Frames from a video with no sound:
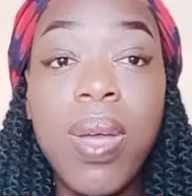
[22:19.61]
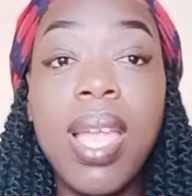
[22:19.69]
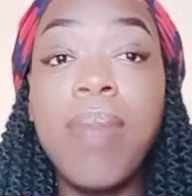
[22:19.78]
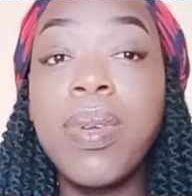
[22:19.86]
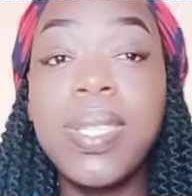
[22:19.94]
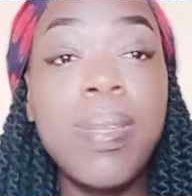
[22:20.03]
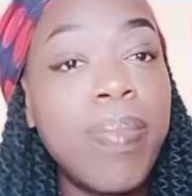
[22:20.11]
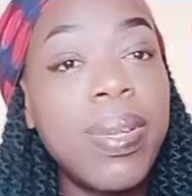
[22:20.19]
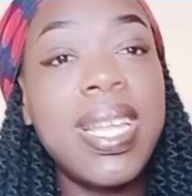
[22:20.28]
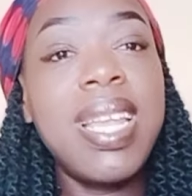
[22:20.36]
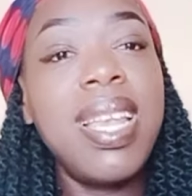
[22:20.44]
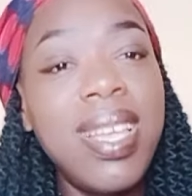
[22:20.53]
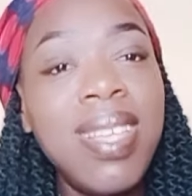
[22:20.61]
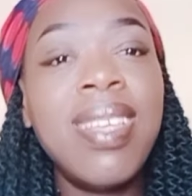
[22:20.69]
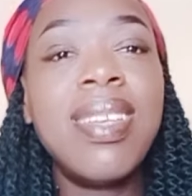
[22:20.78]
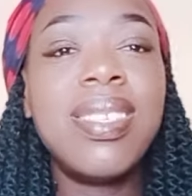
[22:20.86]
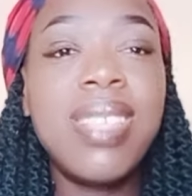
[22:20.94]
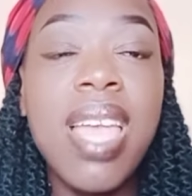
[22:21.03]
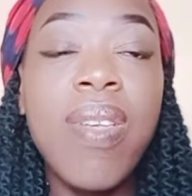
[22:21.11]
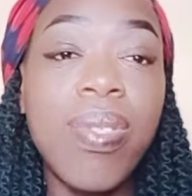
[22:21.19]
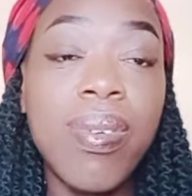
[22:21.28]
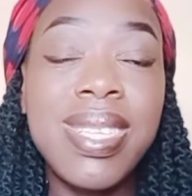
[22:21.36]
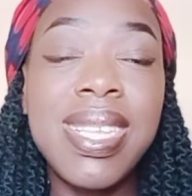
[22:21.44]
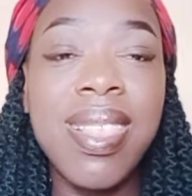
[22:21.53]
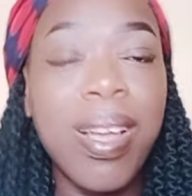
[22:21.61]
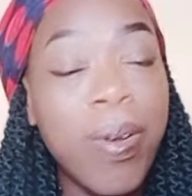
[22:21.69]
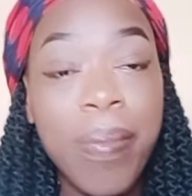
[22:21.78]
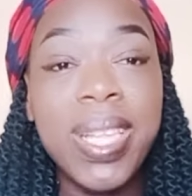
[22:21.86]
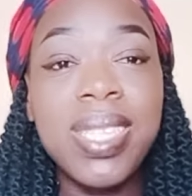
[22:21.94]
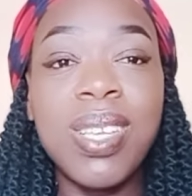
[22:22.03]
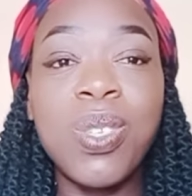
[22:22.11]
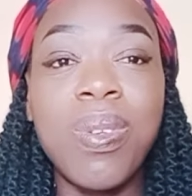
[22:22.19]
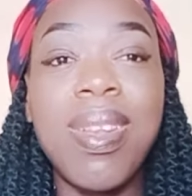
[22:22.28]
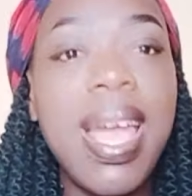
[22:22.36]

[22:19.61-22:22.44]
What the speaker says: And most importantly, share your thoughts in the comment section.